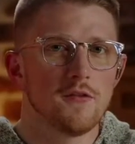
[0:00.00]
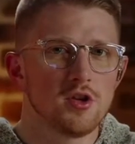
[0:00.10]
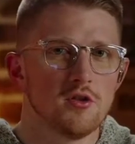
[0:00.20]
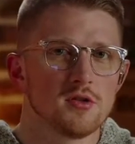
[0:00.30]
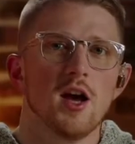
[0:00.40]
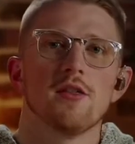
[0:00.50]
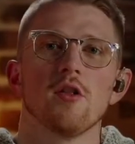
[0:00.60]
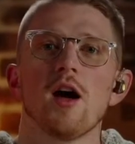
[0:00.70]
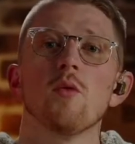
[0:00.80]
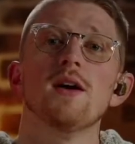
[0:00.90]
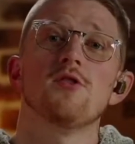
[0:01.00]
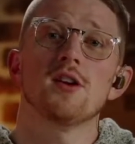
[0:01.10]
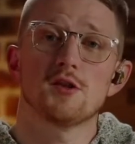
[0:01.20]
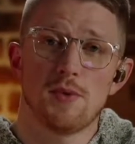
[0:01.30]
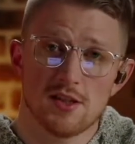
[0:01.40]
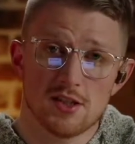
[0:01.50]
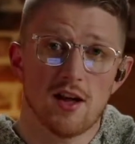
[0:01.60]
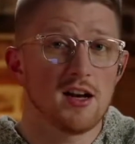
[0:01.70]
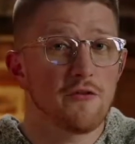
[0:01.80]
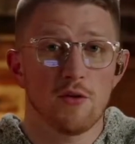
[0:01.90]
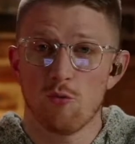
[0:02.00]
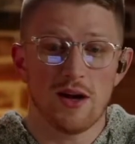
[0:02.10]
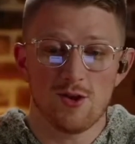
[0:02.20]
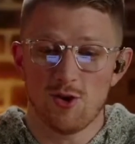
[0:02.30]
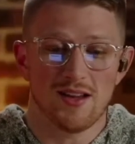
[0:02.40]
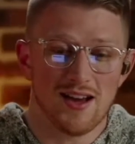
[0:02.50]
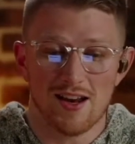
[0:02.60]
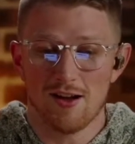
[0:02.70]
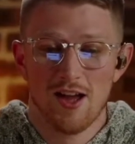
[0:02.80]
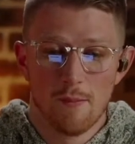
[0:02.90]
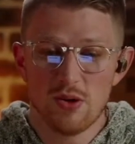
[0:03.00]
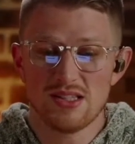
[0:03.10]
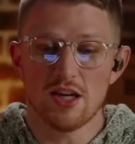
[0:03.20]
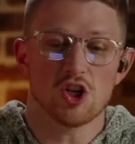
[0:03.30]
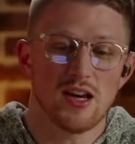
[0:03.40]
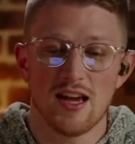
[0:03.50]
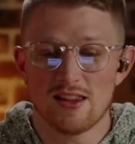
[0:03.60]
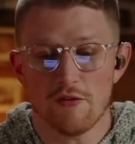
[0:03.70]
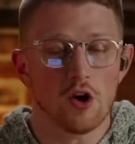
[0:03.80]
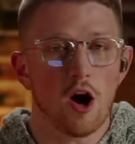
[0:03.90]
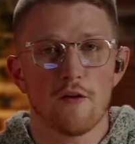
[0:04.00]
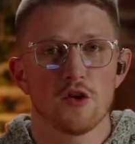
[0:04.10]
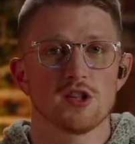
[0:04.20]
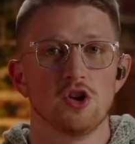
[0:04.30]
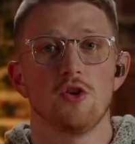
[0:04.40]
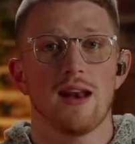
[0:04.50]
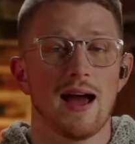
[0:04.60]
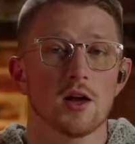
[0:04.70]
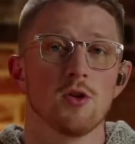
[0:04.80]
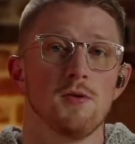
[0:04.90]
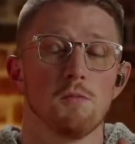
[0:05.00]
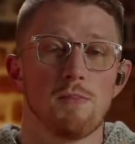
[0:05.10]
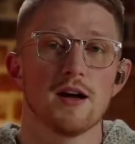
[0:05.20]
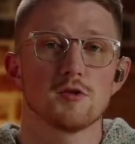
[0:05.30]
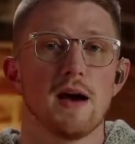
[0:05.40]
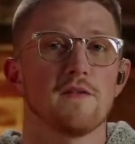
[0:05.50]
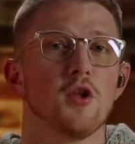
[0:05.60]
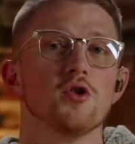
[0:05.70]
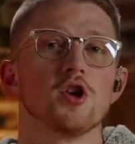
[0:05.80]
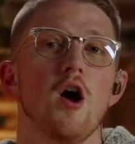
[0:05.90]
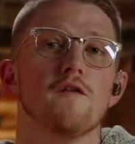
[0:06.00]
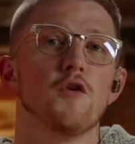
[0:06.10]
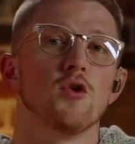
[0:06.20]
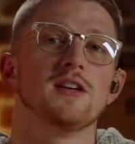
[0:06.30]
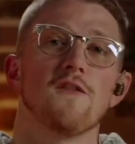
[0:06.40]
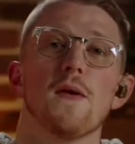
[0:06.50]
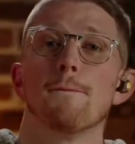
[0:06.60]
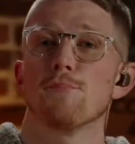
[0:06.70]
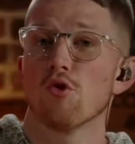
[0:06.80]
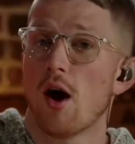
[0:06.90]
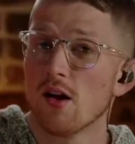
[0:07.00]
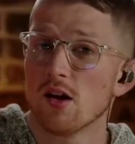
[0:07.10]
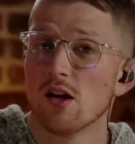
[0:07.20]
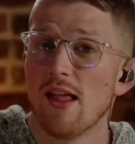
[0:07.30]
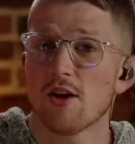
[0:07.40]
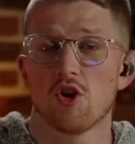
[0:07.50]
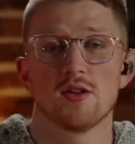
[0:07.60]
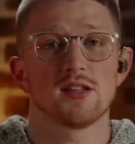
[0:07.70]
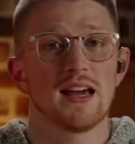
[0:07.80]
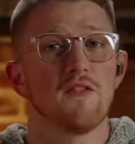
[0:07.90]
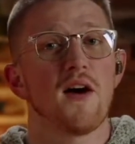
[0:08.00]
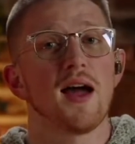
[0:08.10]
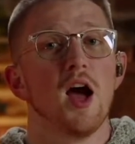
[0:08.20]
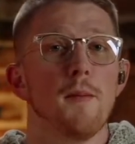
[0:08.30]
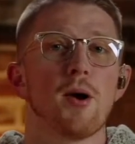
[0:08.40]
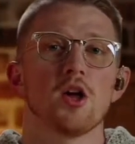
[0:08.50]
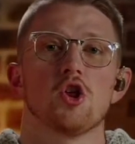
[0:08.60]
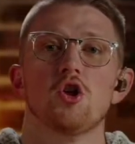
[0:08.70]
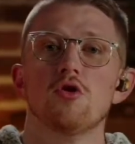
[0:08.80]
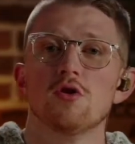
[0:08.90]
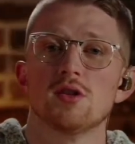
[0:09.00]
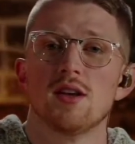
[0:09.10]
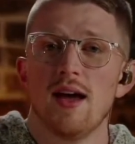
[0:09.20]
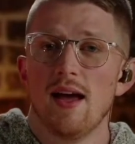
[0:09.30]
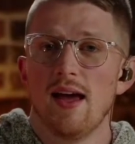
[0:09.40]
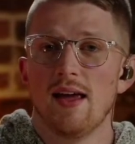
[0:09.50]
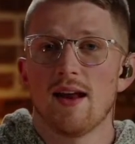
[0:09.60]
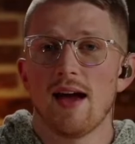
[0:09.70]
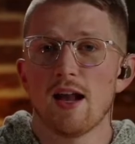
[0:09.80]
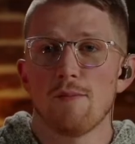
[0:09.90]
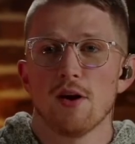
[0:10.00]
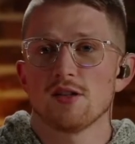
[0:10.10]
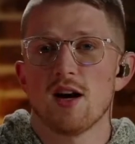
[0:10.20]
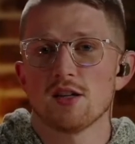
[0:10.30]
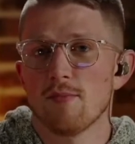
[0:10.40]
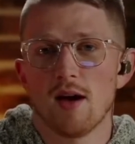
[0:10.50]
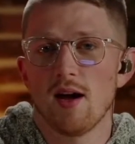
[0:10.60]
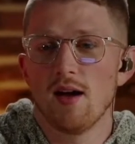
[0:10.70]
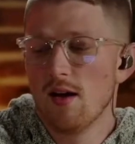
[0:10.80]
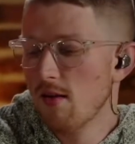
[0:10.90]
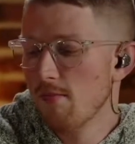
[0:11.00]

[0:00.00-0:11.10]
of shoes. There are a lot of ways you can spin this, a lot of different ways you can kind of position it, different offers, and you can actually build bounce back flows for different product collections. Like if I bought shoes and I had a pair of socks in my